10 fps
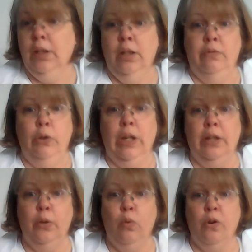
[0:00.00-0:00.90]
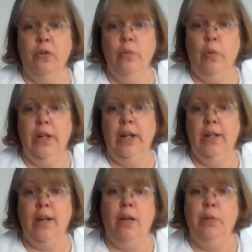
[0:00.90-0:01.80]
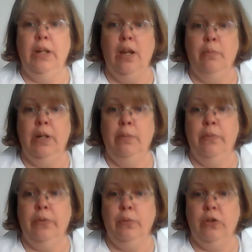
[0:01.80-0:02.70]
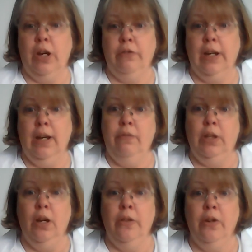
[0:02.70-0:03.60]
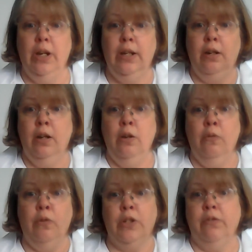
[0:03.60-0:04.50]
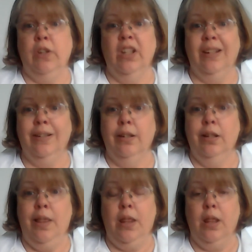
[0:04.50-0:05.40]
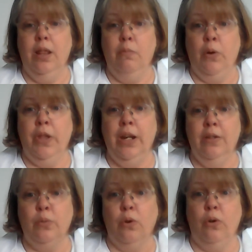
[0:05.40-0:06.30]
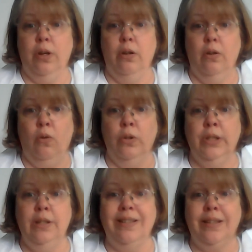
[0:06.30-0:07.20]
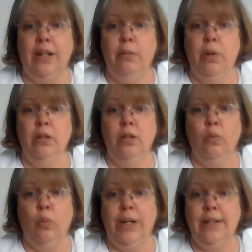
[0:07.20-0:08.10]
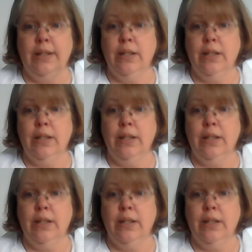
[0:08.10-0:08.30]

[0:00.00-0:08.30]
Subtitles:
If you held a quarter in one hand, how many M&Ms would you have to have in the other hand for it to feel like both hands were holding the same weight?